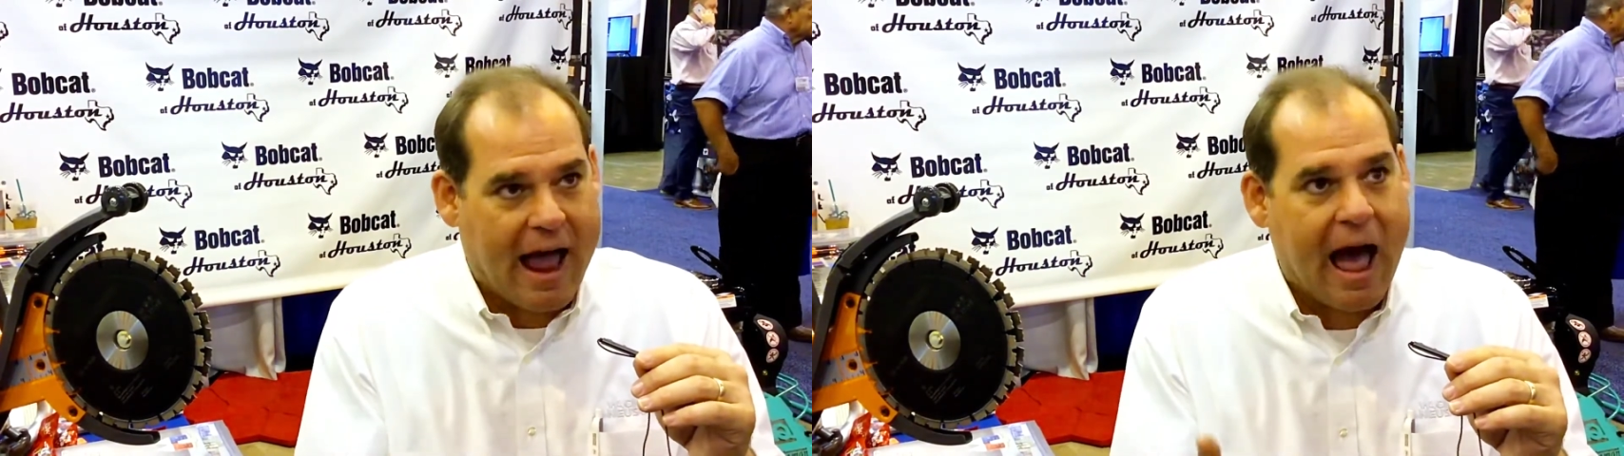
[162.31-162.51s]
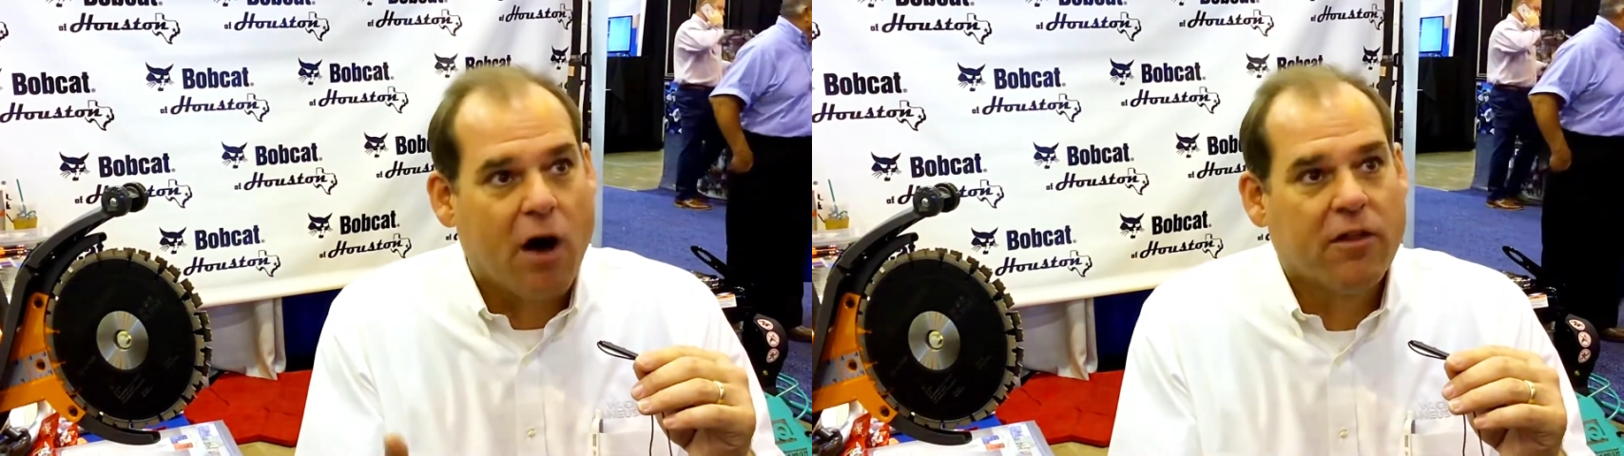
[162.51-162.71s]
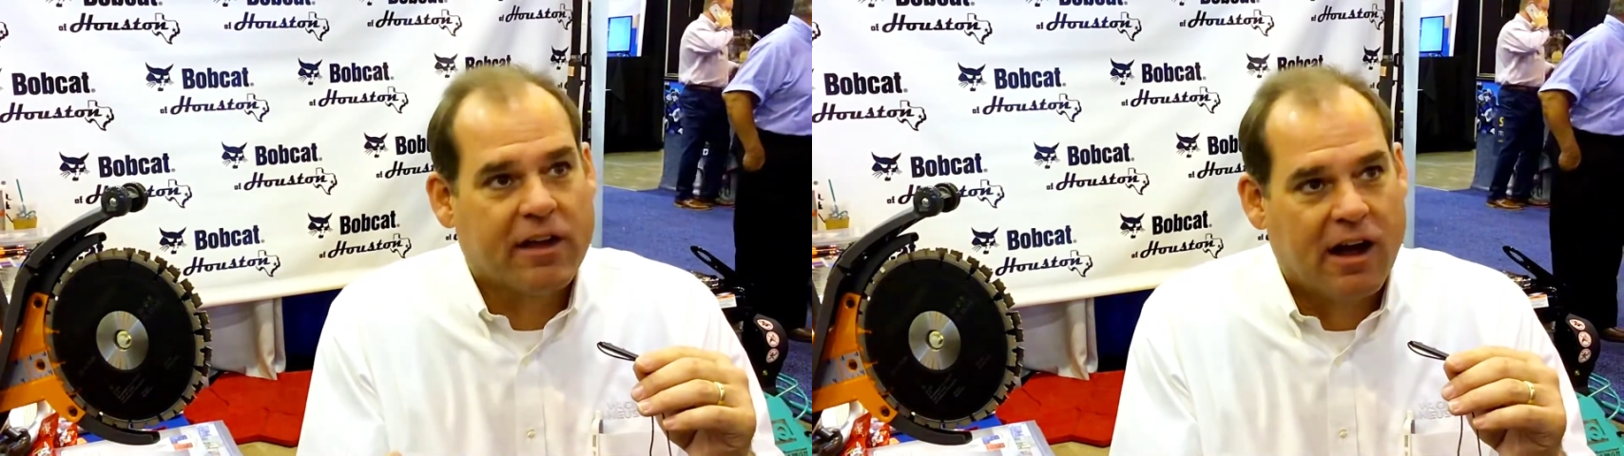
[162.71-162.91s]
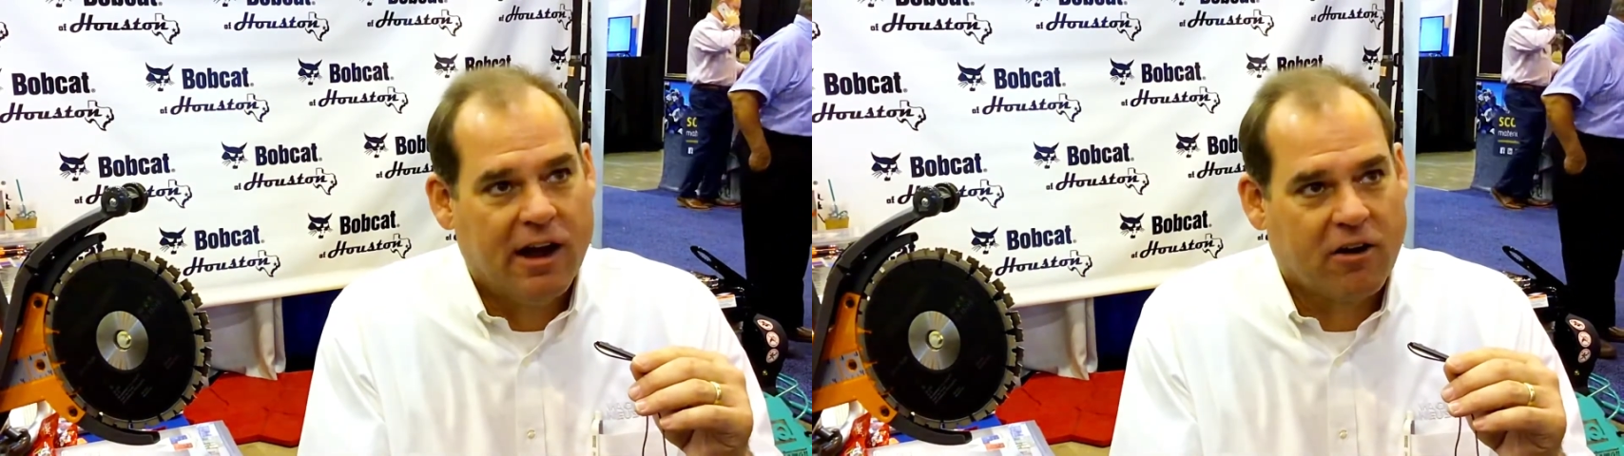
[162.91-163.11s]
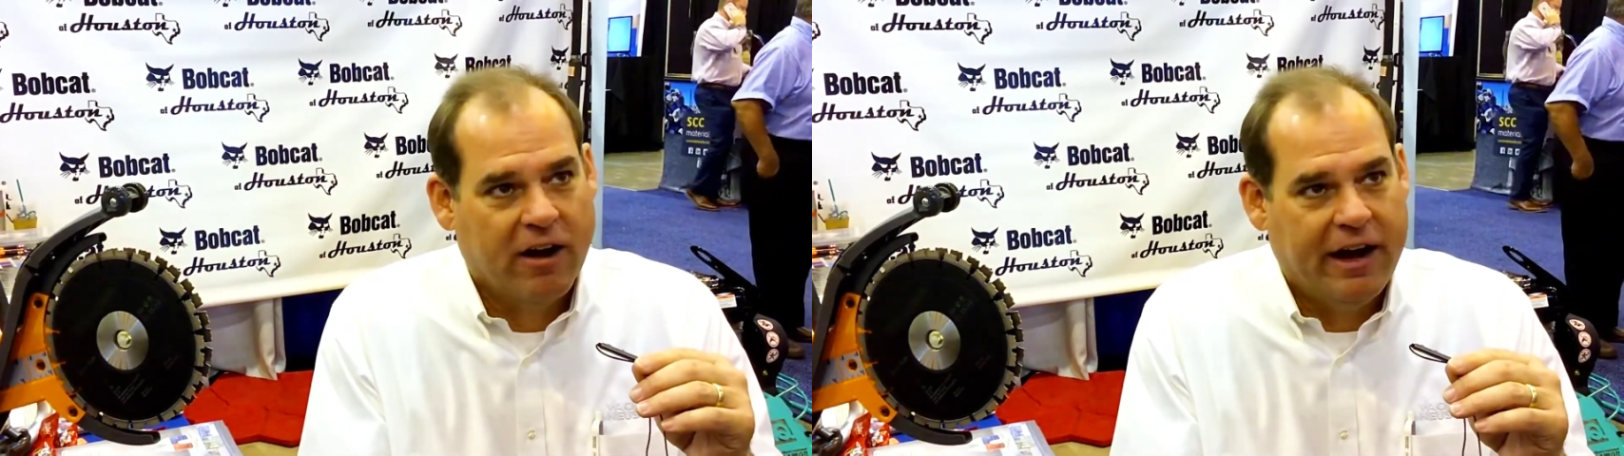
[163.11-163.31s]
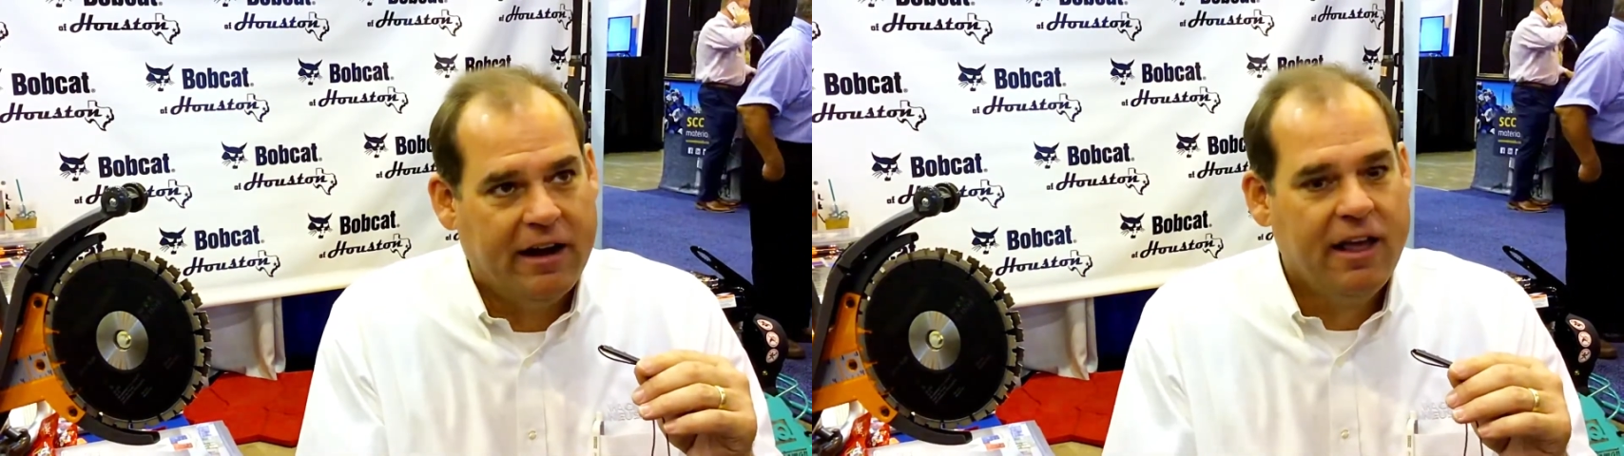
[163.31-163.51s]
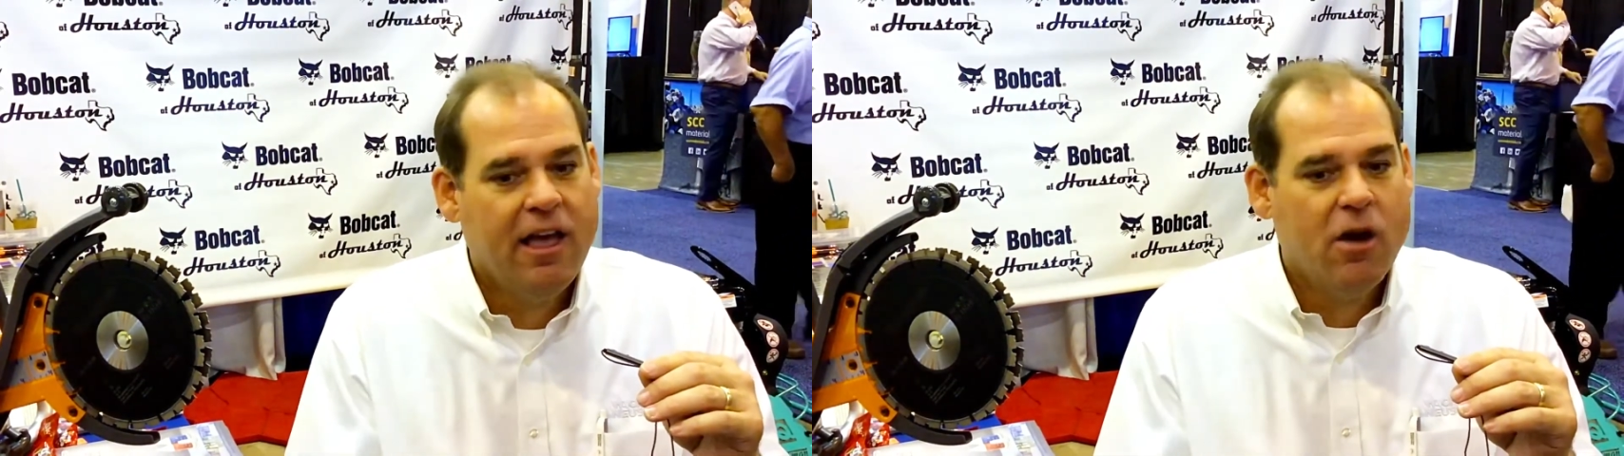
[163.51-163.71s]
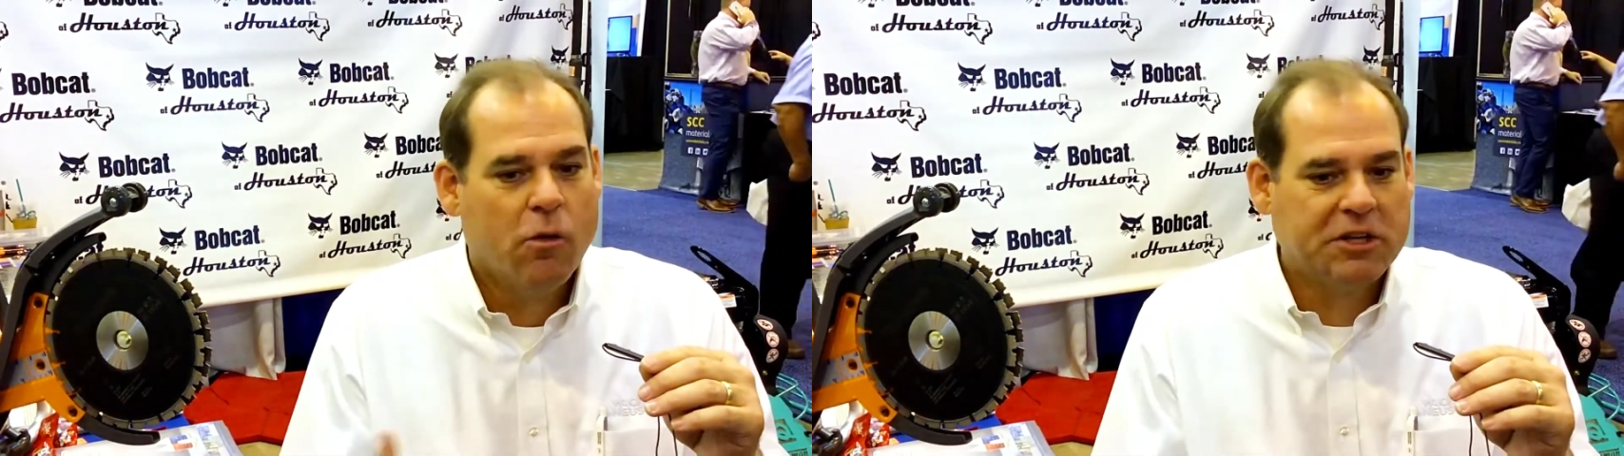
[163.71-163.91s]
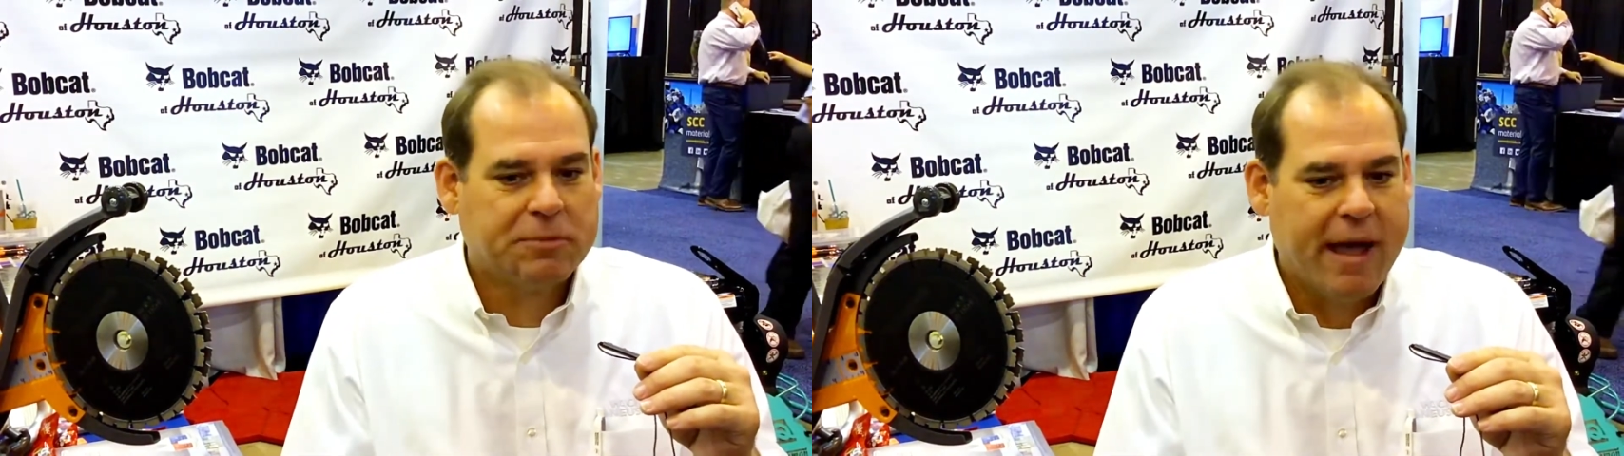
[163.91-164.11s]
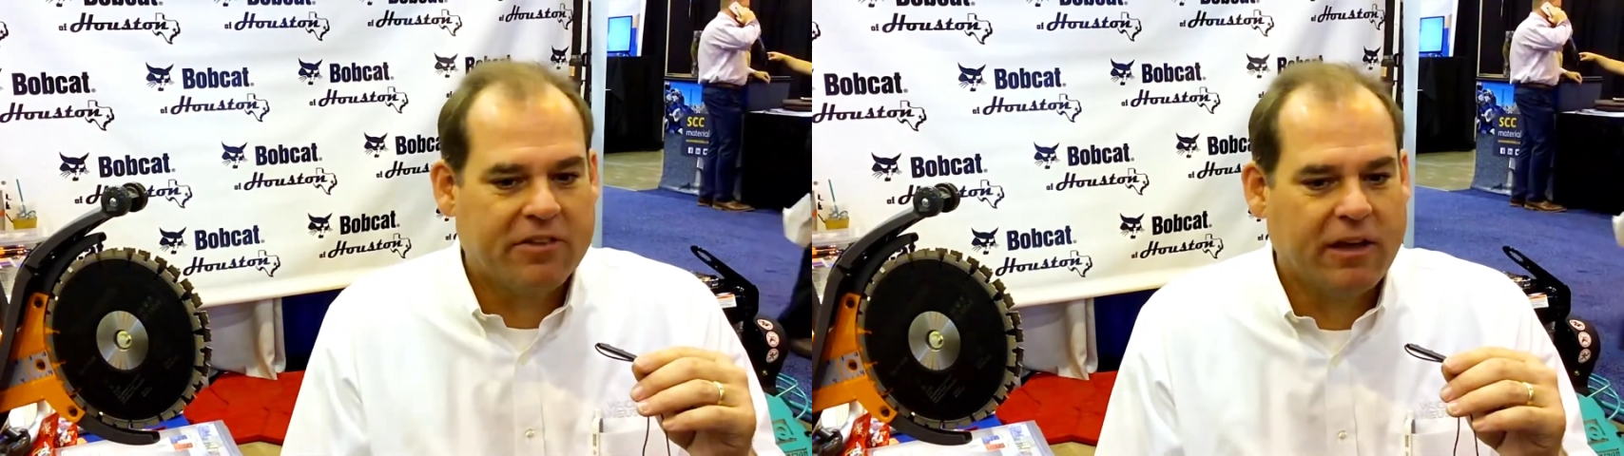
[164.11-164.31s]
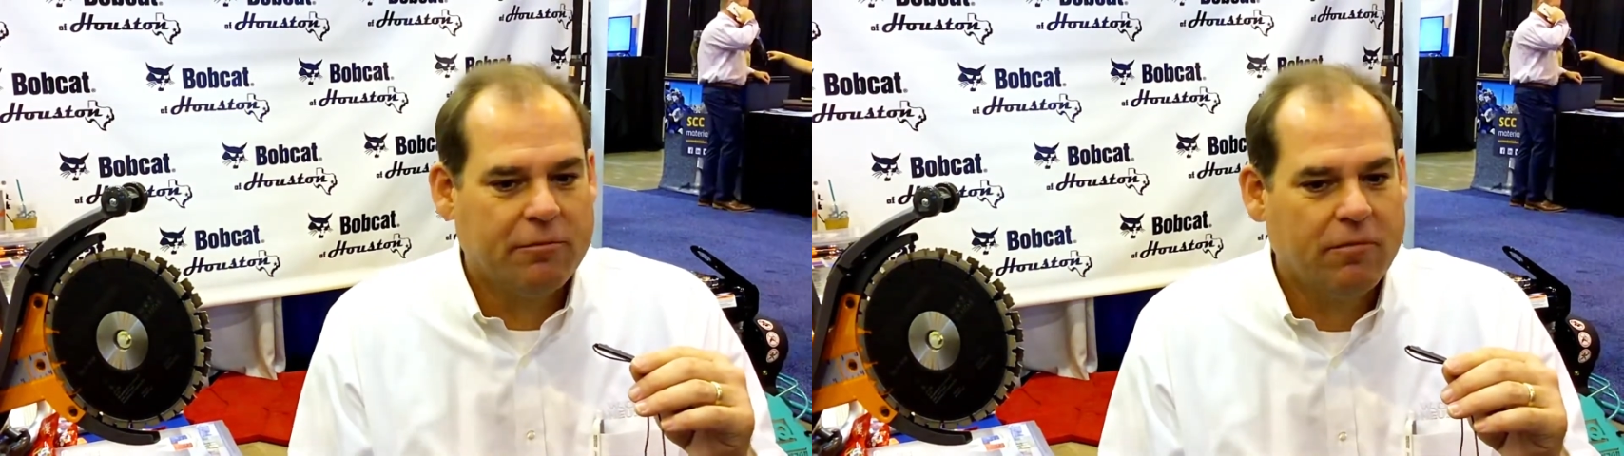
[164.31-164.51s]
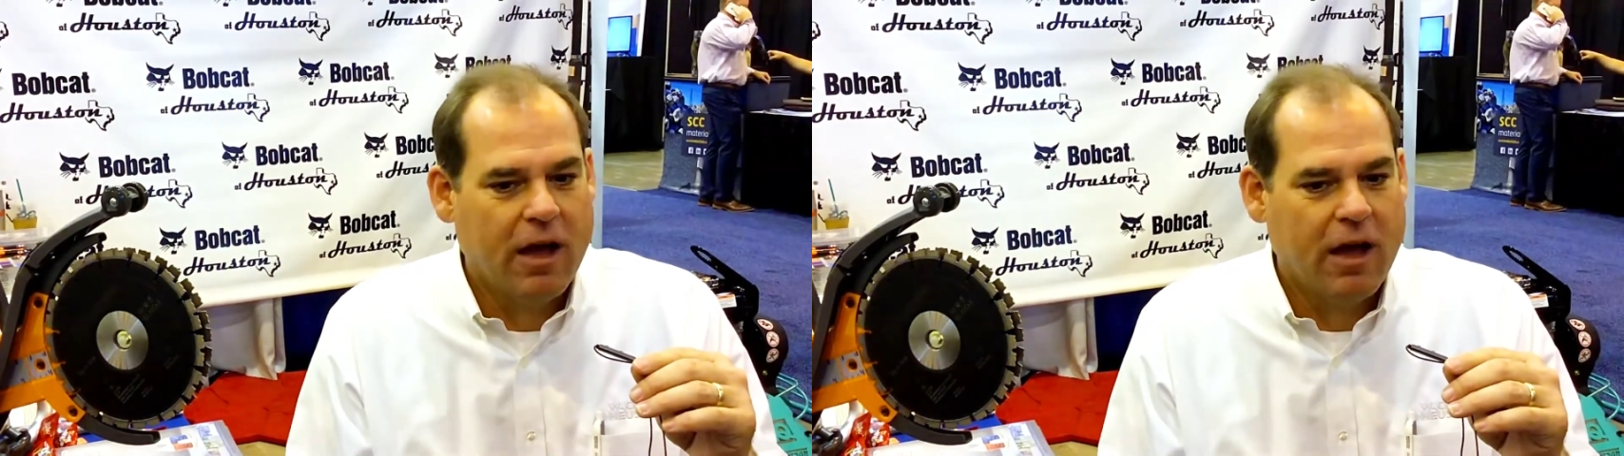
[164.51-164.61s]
out of the concrete, which makes it